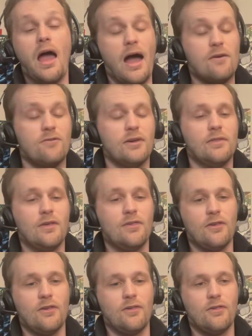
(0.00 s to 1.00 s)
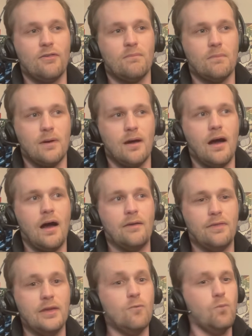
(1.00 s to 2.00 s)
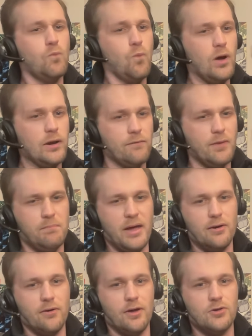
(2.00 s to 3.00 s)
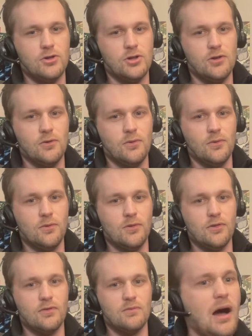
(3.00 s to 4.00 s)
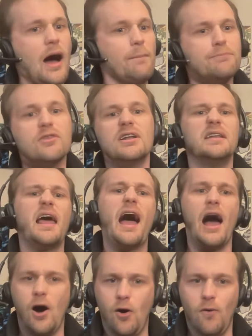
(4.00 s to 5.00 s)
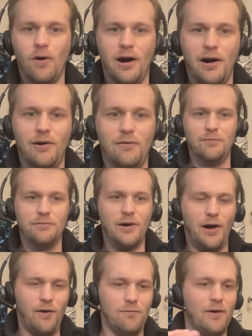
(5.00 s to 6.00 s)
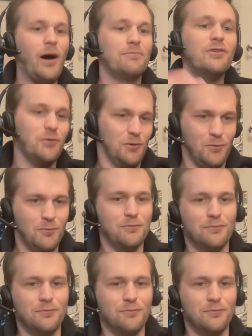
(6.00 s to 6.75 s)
Actually, this is I think one of the better issues up to now of of up to